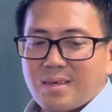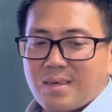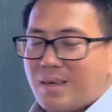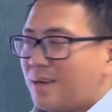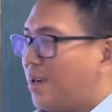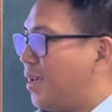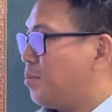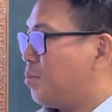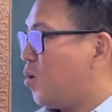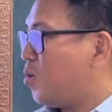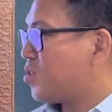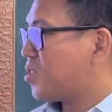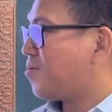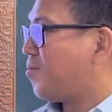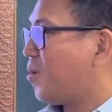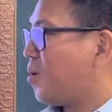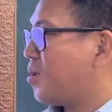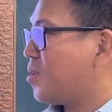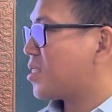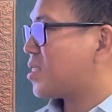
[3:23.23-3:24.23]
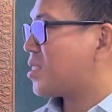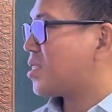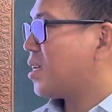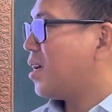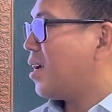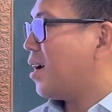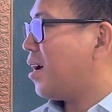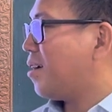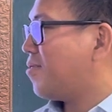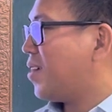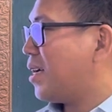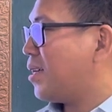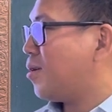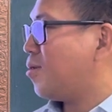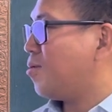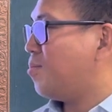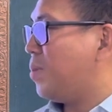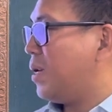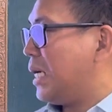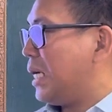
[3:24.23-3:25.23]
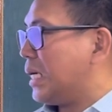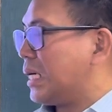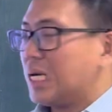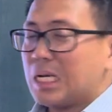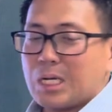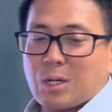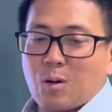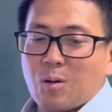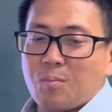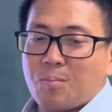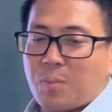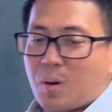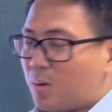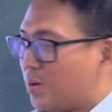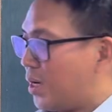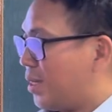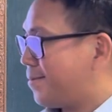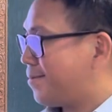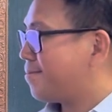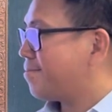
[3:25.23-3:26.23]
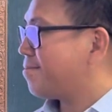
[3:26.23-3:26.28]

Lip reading: and most faults have an oblique component.